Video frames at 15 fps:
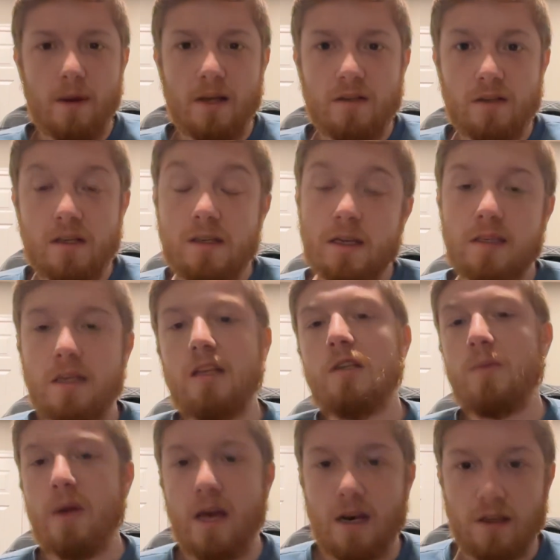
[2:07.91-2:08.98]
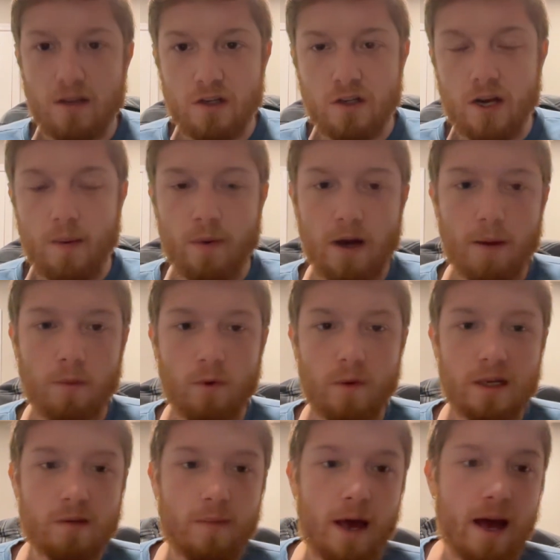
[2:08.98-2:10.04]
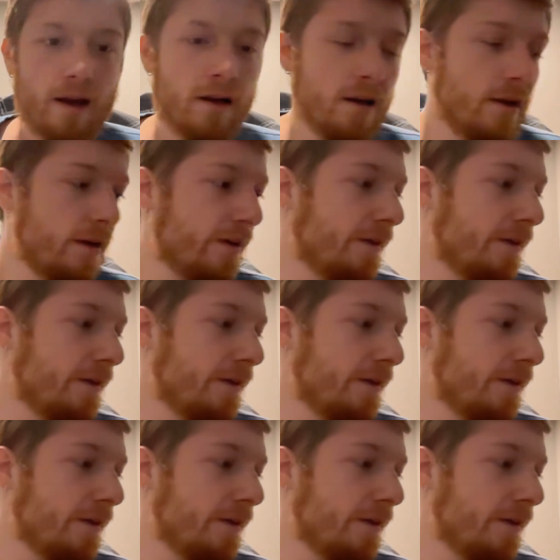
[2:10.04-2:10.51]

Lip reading: basis since beginning this job a couple weeks back.